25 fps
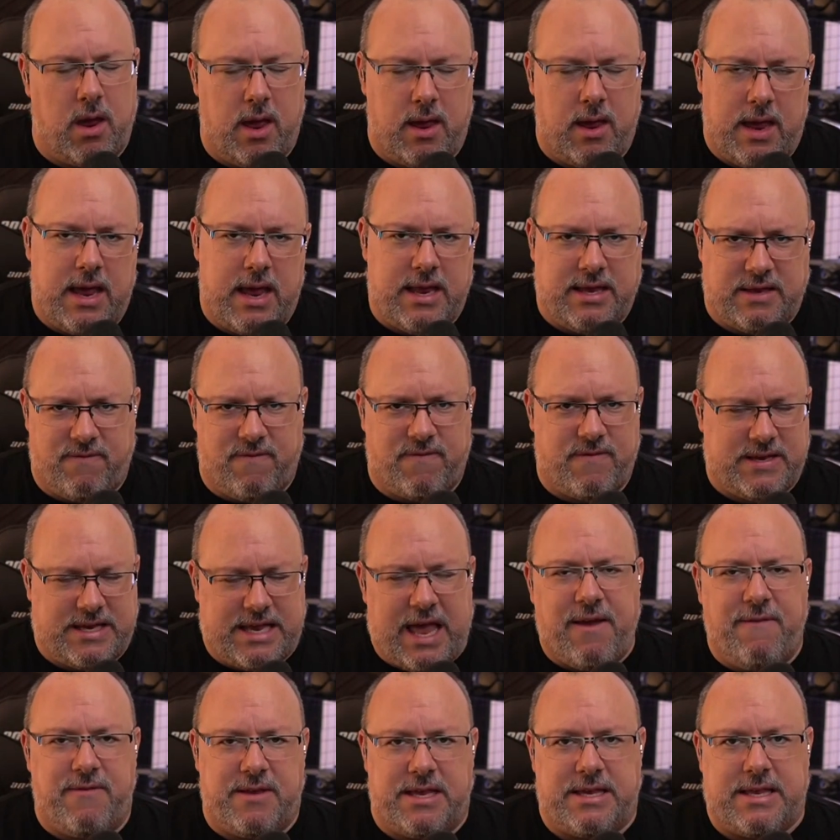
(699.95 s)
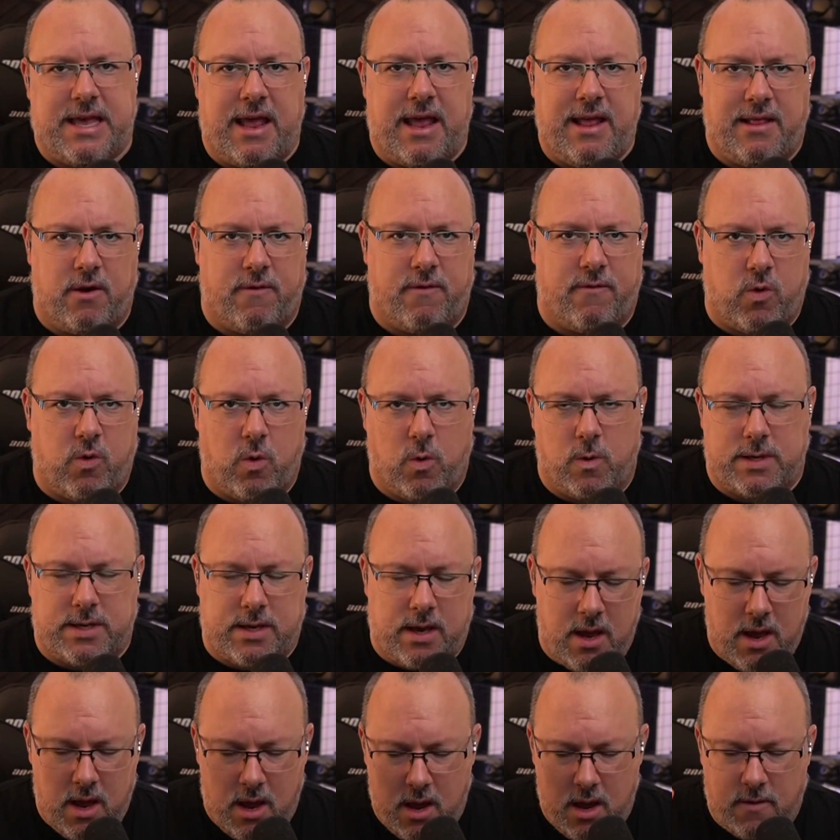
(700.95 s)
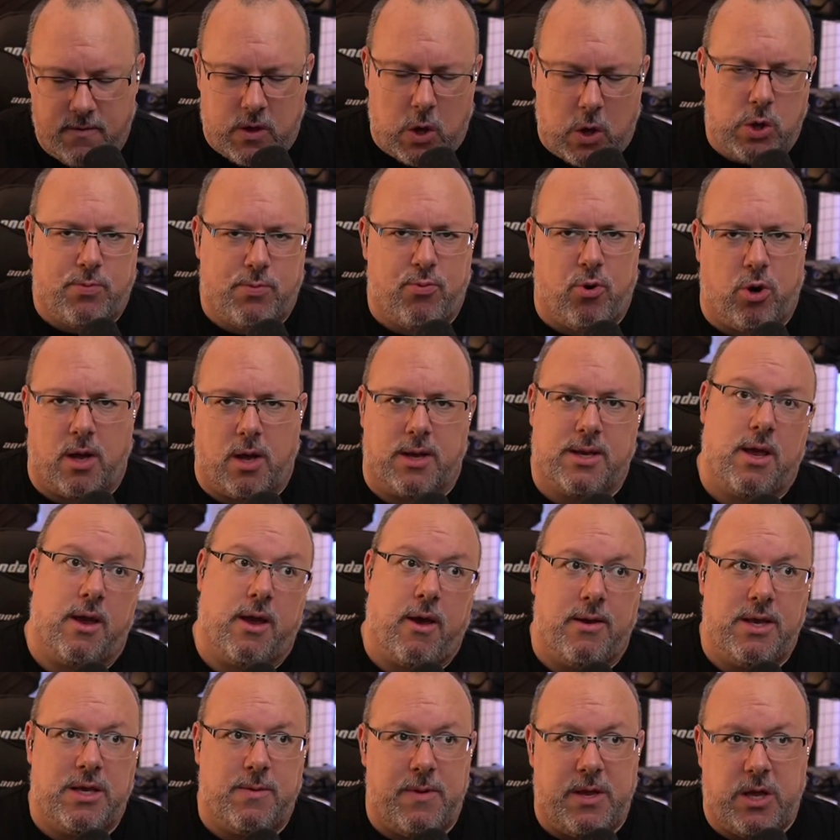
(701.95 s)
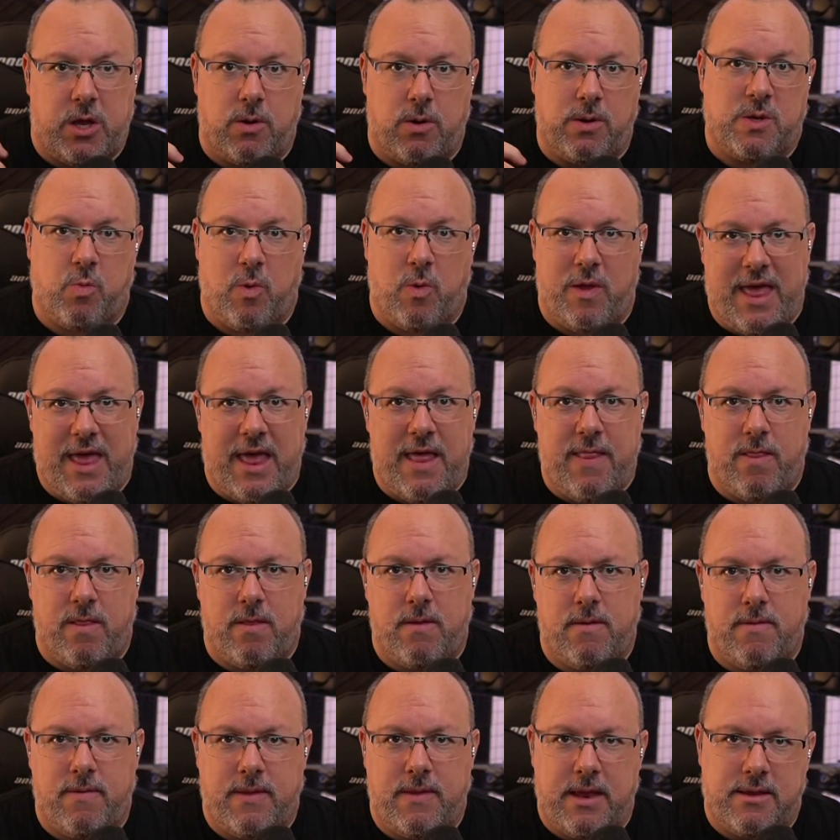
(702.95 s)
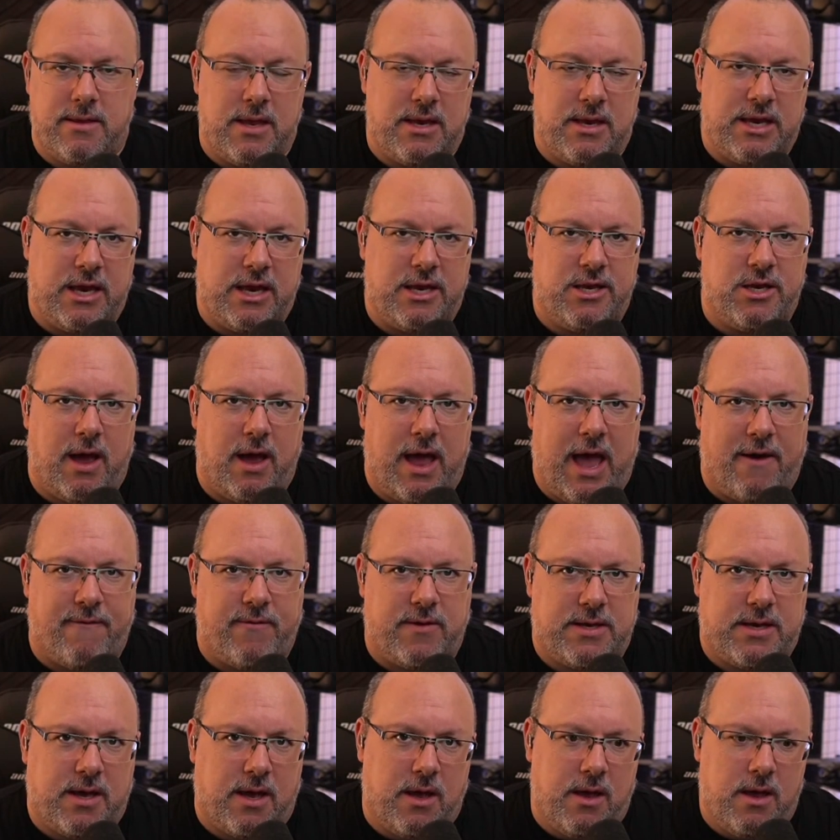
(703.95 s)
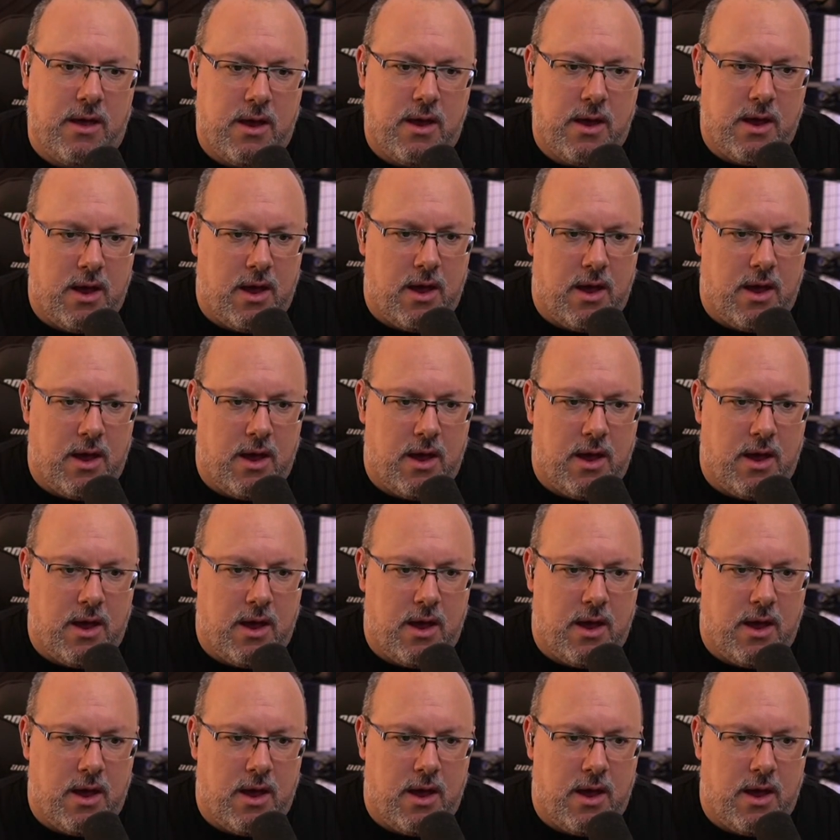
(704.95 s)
it's safe to say that, of course, those products are going to be used within the DJI Avata.